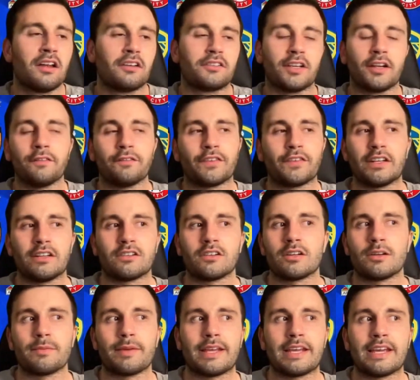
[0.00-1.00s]
Don't think they're
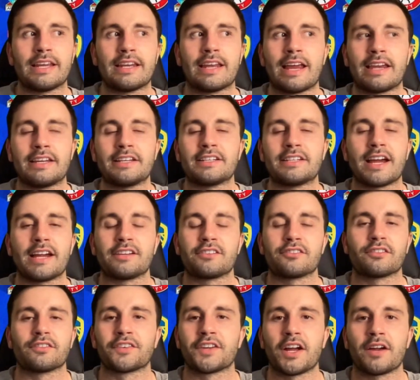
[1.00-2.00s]
going to be in any
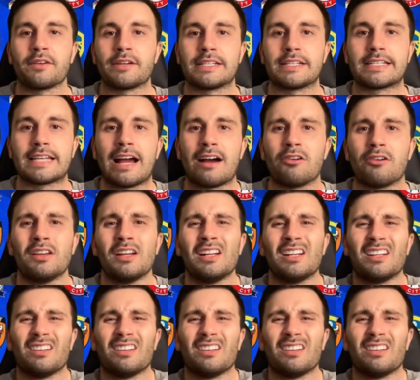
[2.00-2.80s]
danger of going down.